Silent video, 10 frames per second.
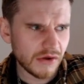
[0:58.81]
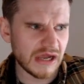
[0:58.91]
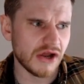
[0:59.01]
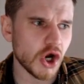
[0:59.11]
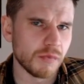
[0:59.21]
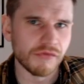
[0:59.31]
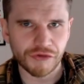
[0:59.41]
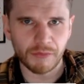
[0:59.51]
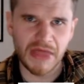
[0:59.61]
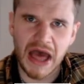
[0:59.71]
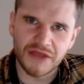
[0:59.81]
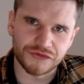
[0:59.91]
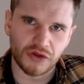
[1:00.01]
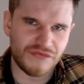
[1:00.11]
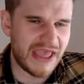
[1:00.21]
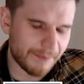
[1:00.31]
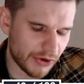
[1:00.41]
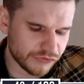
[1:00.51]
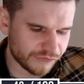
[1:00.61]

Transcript: Opened up that sort of near post